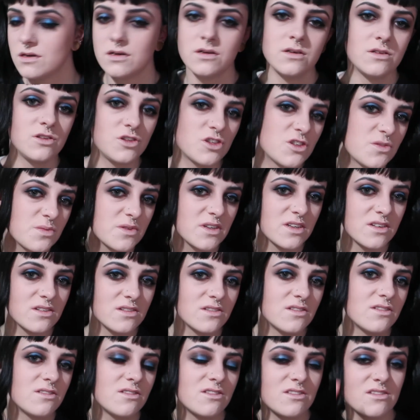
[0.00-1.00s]
just
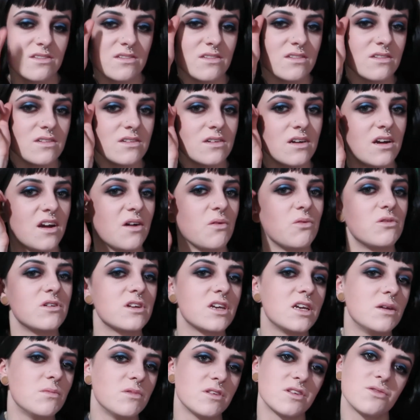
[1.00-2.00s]
because I want to
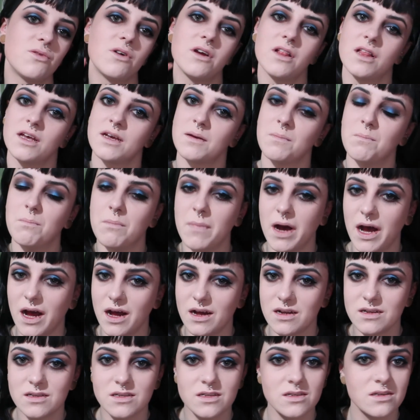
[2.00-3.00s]
keep this quite like
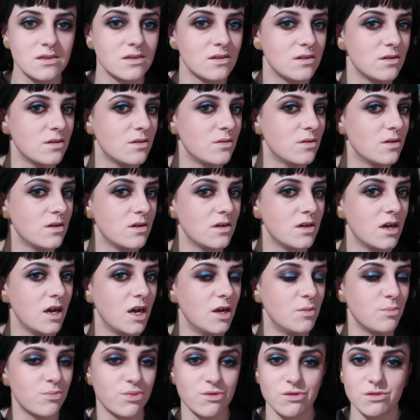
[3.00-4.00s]
matte
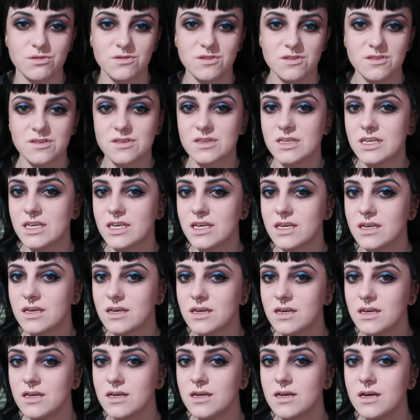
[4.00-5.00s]
and bronzy.
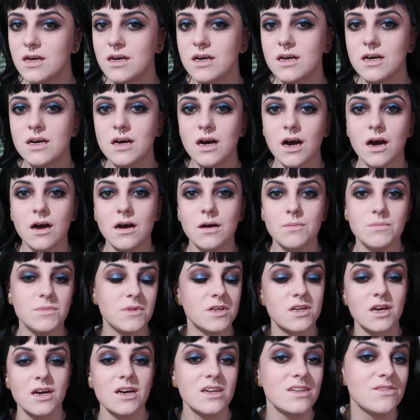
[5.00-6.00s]
You
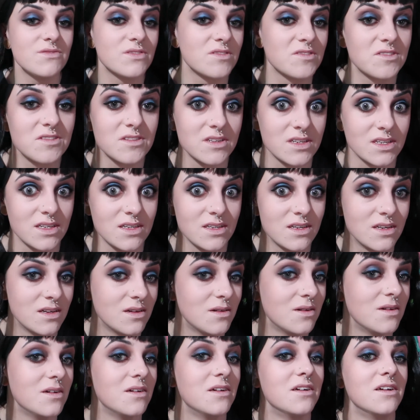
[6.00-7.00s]
can't even see
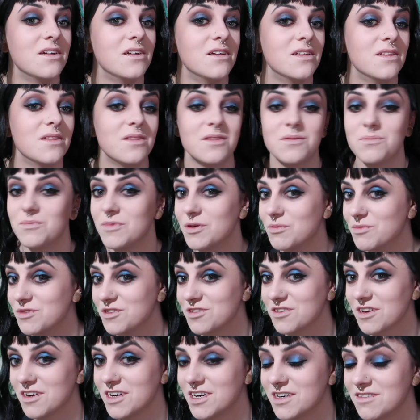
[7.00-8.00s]
my
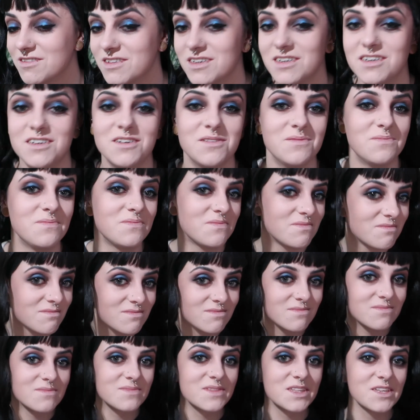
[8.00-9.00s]
mascara
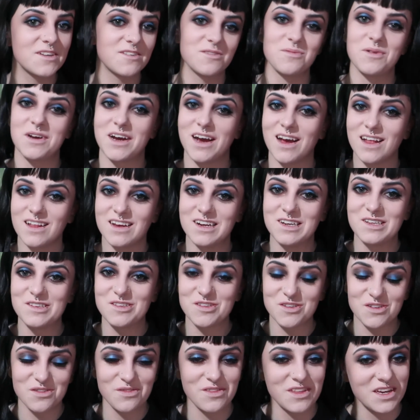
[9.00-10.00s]
because my eyeliner is
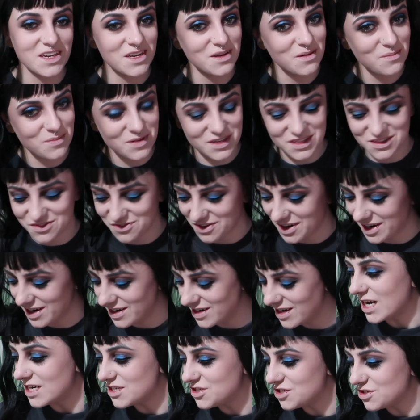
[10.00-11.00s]
so thick, but it's fine.
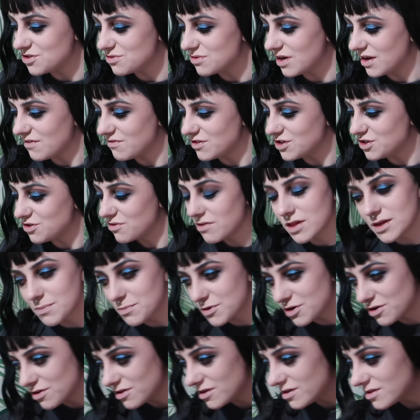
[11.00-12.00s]
I do have a new lip
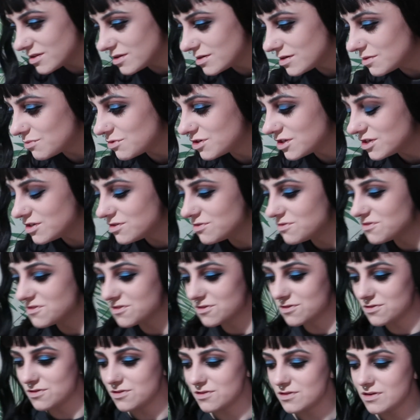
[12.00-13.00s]
colour that I want to use
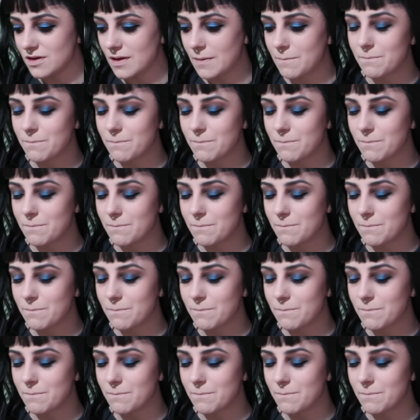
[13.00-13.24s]
though.